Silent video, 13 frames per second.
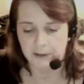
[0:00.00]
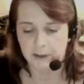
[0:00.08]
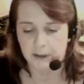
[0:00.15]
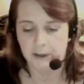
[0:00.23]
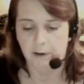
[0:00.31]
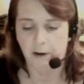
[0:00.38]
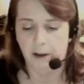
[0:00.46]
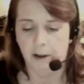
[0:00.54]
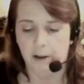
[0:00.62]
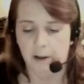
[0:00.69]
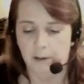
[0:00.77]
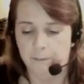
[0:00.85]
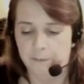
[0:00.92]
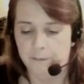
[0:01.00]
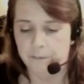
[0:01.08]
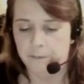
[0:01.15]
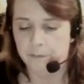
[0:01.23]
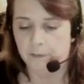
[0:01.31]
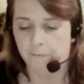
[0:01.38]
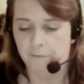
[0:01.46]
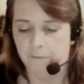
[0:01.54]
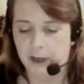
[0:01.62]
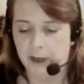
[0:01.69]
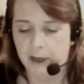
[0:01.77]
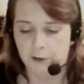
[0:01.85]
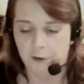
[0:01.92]
in
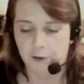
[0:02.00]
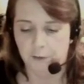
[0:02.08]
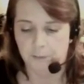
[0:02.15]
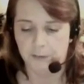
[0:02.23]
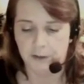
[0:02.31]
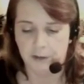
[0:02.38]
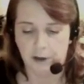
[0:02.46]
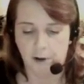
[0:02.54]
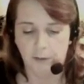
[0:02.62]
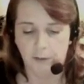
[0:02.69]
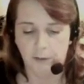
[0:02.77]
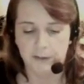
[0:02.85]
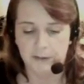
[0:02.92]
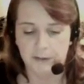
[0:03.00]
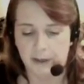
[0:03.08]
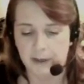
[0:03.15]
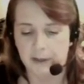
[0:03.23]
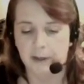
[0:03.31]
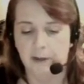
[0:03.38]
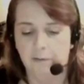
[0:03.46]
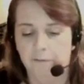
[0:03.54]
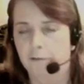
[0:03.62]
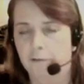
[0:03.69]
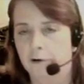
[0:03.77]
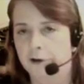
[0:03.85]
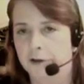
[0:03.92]
vague terms. They call them psychic
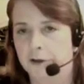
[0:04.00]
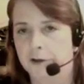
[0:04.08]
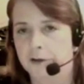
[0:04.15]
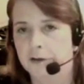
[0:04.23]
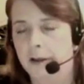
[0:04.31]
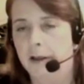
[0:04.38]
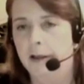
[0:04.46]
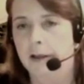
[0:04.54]
forces.